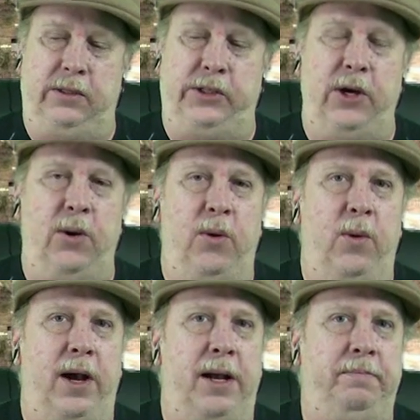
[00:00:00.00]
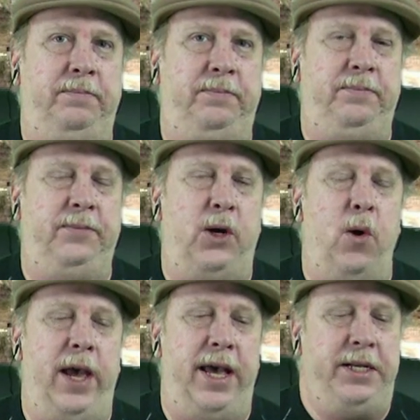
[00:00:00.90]
So
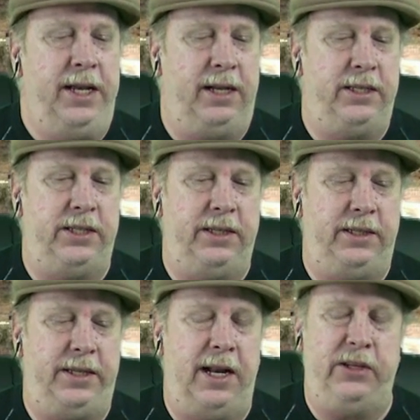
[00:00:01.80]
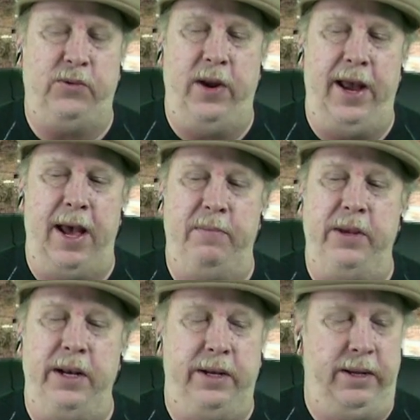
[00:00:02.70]
go ahead, tell us what
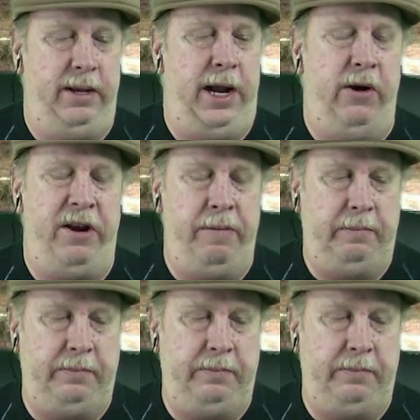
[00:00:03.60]
happened, Aaron.